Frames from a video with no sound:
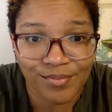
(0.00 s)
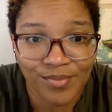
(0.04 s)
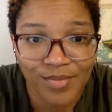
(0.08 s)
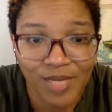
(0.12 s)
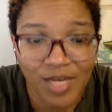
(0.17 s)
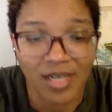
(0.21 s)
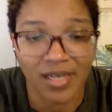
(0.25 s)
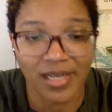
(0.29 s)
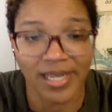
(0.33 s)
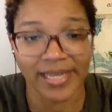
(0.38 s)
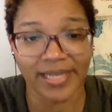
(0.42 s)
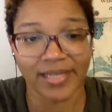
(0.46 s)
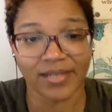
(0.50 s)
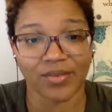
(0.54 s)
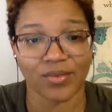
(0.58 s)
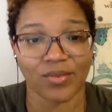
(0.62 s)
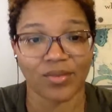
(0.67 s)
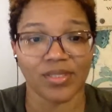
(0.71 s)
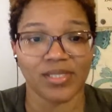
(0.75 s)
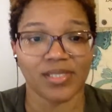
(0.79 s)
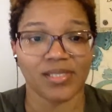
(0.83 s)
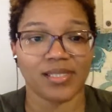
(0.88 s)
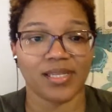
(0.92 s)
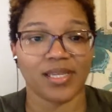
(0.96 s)
like
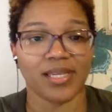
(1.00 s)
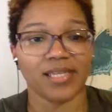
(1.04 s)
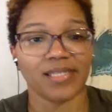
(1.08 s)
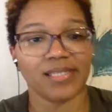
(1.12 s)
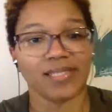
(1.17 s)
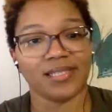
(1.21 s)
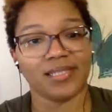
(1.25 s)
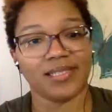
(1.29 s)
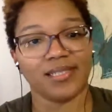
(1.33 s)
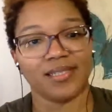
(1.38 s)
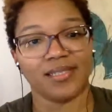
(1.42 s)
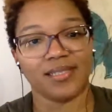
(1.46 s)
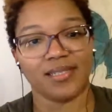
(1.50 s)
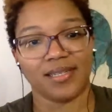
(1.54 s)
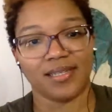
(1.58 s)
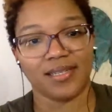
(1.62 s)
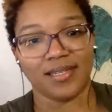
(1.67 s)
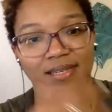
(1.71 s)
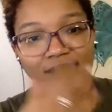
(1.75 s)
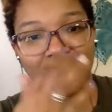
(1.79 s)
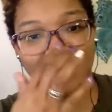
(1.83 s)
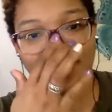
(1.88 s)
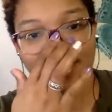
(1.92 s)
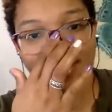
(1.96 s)
noise canceling
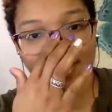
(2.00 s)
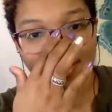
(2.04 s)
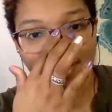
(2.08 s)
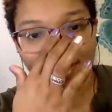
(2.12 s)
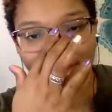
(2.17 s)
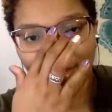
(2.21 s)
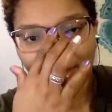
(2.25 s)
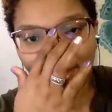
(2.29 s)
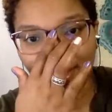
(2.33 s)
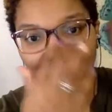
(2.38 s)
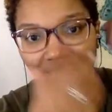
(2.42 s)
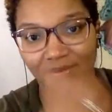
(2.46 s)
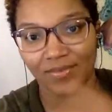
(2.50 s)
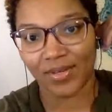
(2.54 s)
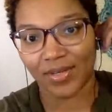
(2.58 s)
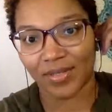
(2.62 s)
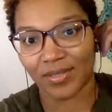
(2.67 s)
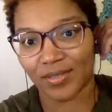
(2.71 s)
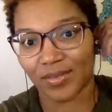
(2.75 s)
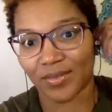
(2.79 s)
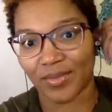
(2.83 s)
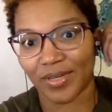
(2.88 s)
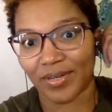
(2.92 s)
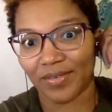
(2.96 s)

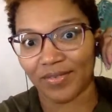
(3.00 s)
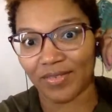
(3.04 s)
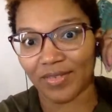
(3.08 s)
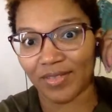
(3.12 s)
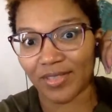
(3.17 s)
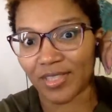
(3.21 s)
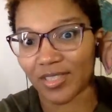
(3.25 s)
headphones or whatever.